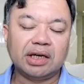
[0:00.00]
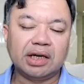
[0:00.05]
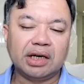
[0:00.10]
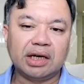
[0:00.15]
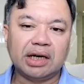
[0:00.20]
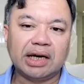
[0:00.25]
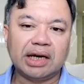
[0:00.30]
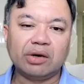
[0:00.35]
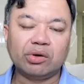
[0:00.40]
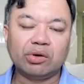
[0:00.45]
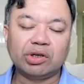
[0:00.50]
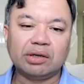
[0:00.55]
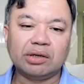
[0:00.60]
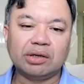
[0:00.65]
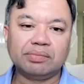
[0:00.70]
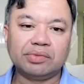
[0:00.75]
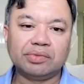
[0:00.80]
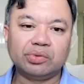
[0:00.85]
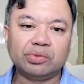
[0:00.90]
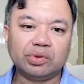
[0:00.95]

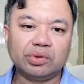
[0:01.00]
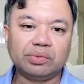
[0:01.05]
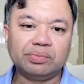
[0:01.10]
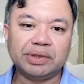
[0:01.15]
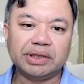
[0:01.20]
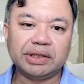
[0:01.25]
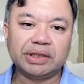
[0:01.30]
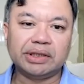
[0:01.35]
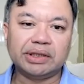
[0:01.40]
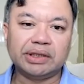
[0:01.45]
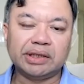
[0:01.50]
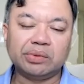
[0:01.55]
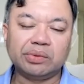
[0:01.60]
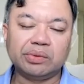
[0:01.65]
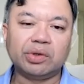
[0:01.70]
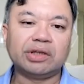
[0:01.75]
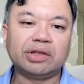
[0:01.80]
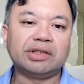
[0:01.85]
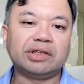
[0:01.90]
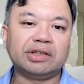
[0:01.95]
outcomes will be and
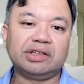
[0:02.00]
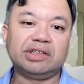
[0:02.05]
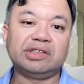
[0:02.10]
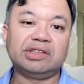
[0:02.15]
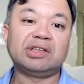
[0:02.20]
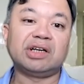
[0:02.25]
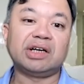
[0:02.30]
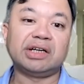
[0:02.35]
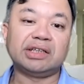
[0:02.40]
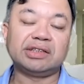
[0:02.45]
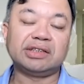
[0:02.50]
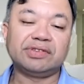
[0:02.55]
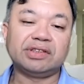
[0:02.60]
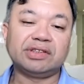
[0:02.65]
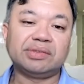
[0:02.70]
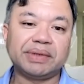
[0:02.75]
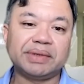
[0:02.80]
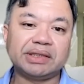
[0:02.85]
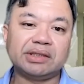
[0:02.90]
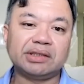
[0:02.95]
what their desires for
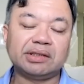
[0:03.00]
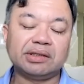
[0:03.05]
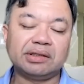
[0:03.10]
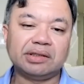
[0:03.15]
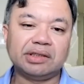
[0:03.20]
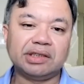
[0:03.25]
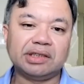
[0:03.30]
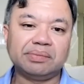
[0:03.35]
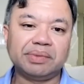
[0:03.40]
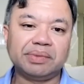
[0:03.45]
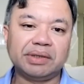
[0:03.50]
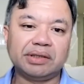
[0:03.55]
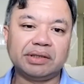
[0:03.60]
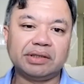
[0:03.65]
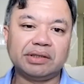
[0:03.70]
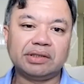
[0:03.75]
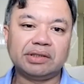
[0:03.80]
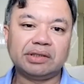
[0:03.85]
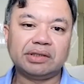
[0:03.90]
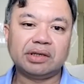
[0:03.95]
spectacle
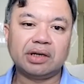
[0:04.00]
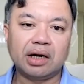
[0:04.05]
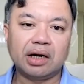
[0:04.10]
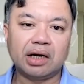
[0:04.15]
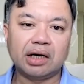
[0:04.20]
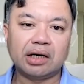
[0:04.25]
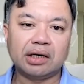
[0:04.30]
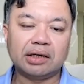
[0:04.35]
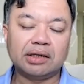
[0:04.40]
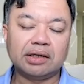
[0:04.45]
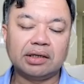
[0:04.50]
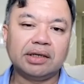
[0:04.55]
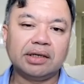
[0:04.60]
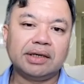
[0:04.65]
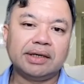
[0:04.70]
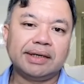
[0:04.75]
independence are.